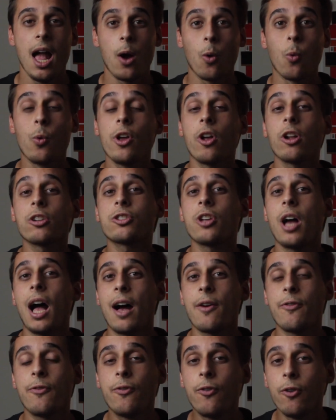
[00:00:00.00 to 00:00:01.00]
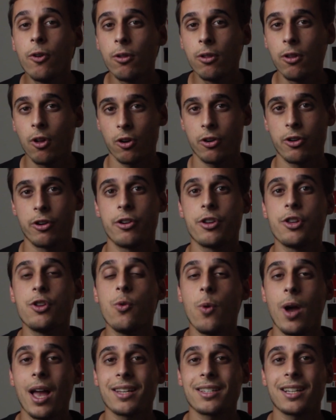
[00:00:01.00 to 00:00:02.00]
We also have Foot Locker
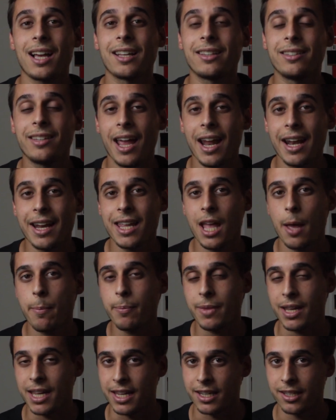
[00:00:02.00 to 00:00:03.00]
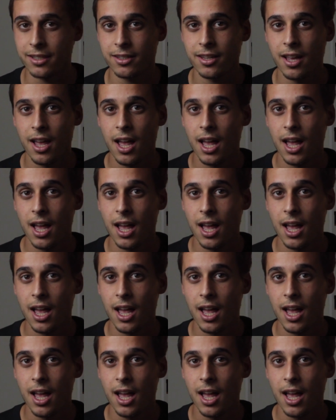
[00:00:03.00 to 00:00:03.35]
US at 10 a.m. East.